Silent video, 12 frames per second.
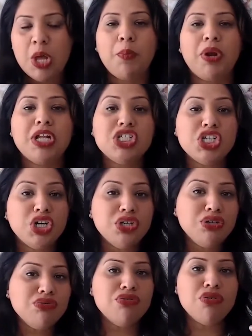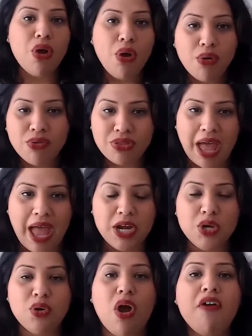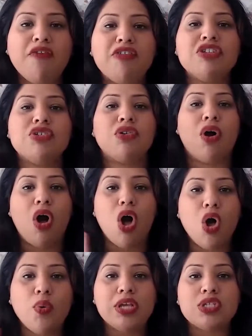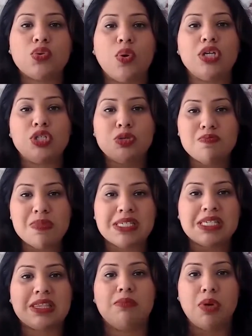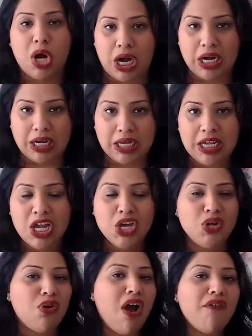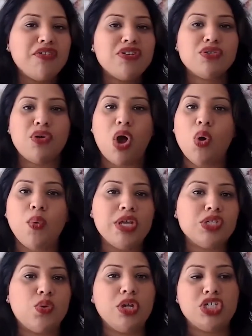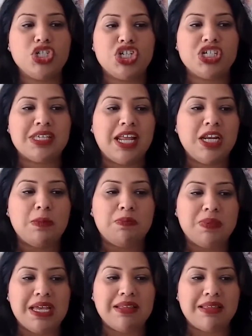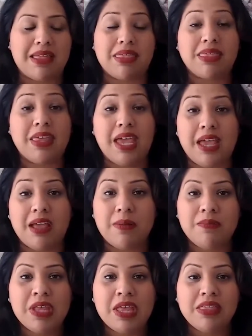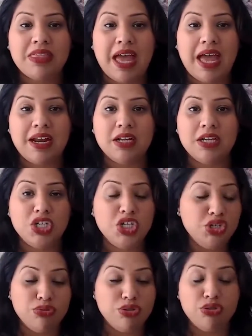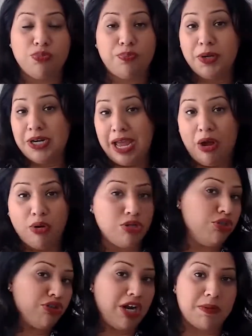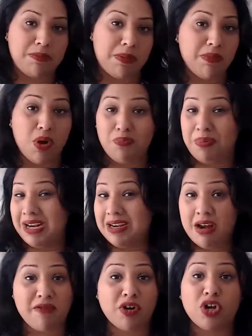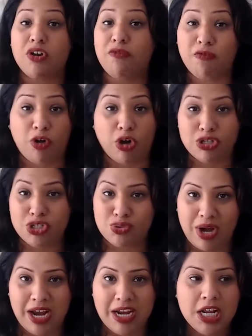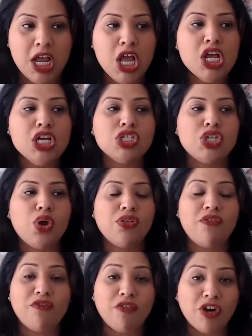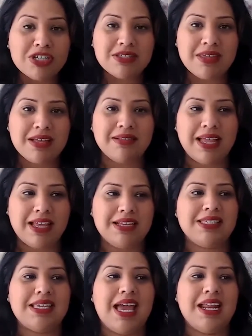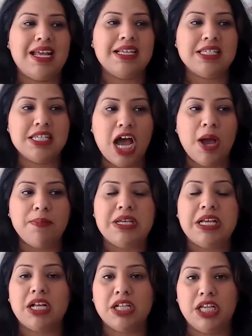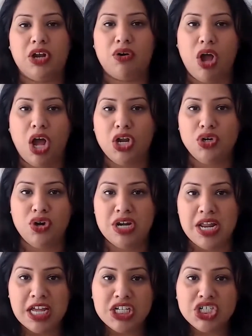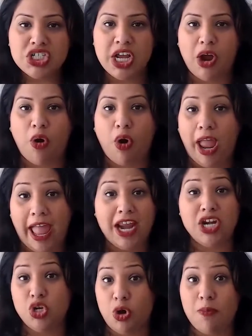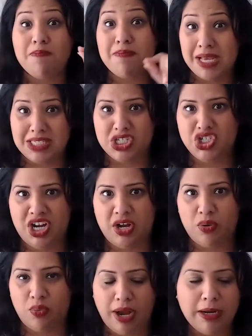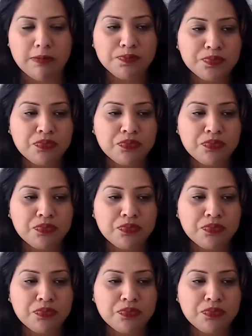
But until you know that, your offers are always going to miss the mark. Your offers are always going to just end up being that thing that you put out and you try to promote, but it never converts, right? So the first thing, like I said, is not being clear on your niche and your messaging, right?